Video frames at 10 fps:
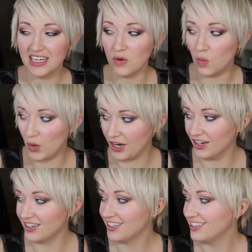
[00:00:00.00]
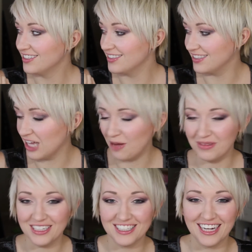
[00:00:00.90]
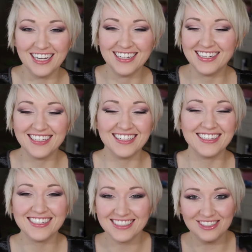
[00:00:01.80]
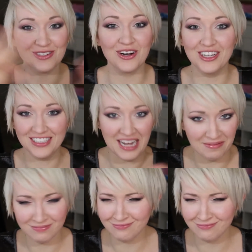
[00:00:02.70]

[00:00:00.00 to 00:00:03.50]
Weird. Stop, Leisha. Tutorial time.